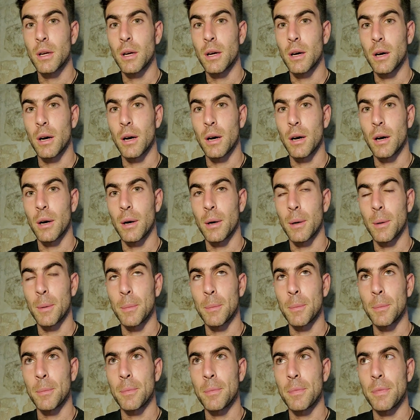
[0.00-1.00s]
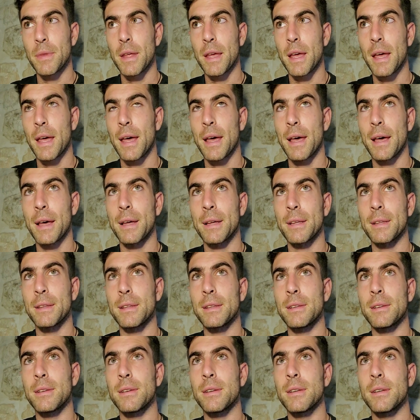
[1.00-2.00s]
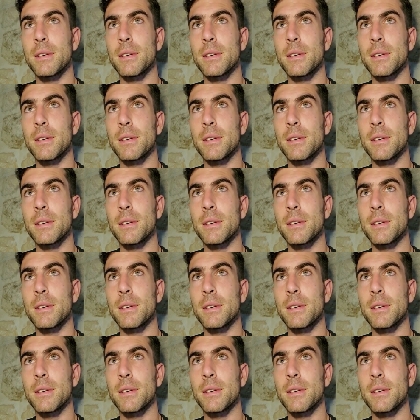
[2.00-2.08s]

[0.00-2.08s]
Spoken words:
And